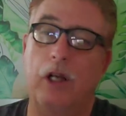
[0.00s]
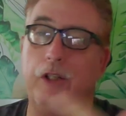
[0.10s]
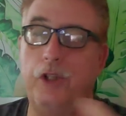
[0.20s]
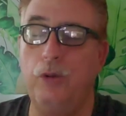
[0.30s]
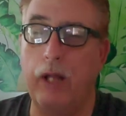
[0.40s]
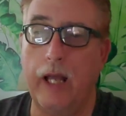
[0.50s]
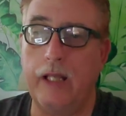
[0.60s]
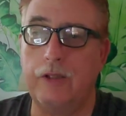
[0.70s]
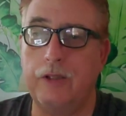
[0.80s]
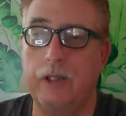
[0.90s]
in 2
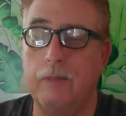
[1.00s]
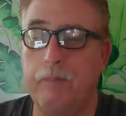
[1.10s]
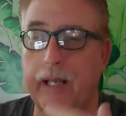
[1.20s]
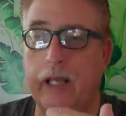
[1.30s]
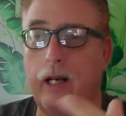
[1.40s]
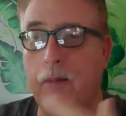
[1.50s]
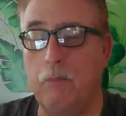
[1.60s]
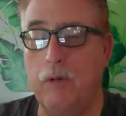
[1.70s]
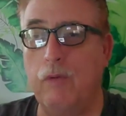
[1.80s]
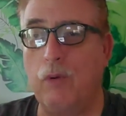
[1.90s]
days, pick it up,
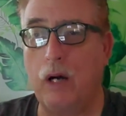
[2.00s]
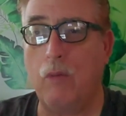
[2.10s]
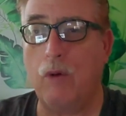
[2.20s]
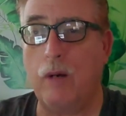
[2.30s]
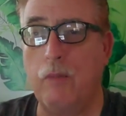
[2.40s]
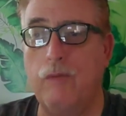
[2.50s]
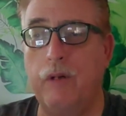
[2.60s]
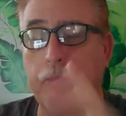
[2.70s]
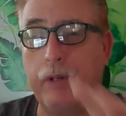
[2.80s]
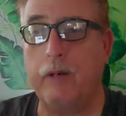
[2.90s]
move it where I want to move
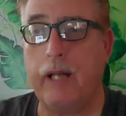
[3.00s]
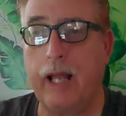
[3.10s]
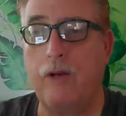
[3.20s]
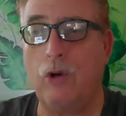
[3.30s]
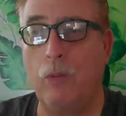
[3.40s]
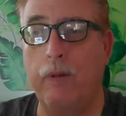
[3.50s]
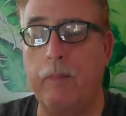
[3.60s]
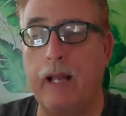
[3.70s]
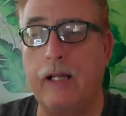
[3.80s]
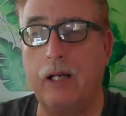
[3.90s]
it, put it down, open
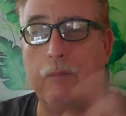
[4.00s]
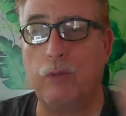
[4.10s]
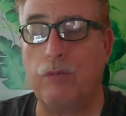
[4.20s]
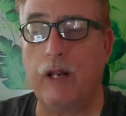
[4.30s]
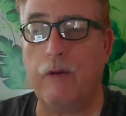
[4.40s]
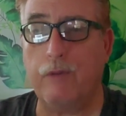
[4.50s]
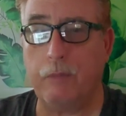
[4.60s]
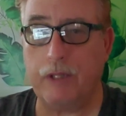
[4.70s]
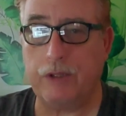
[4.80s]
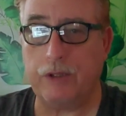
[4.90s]
it back up, and we're ready for
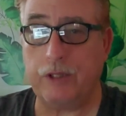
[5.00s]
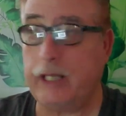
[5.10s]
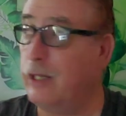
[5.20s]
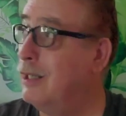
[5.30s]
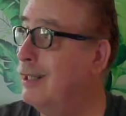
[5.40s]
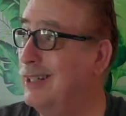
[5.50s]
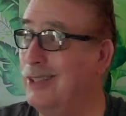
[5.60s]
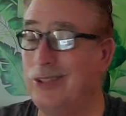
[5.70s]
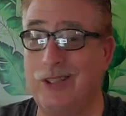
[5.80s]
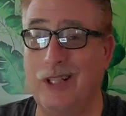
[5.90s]
business again
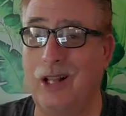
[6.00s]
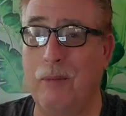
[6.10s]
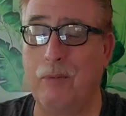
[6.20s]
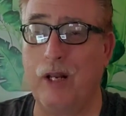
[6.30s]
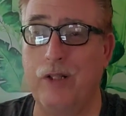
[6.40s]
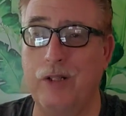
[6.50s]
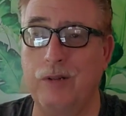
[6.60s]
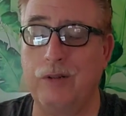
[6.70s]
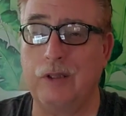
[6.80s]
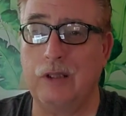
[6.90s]
because it's still operational.
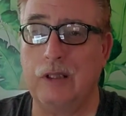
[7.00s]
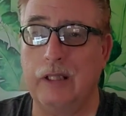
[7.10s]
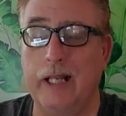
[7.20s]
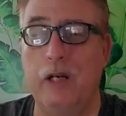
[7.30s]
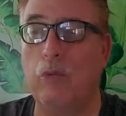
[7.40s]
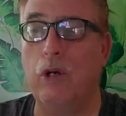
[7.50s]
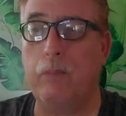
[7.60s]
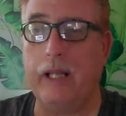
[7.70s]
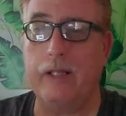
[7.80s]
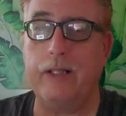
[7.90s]
And it will
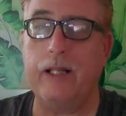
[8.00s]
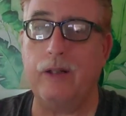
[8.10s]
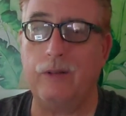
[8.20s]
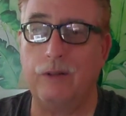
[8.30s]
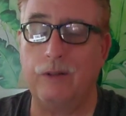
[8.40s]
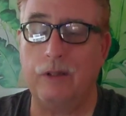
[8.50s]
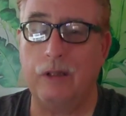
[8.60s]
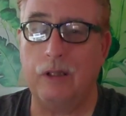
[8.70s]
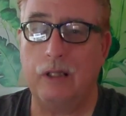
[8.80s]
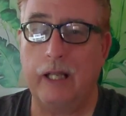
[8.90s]
be until.
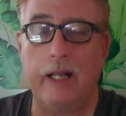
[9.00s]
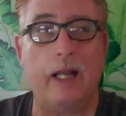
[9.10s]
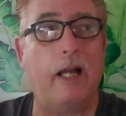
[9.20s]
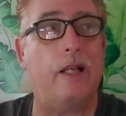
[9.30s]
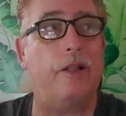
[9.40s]
And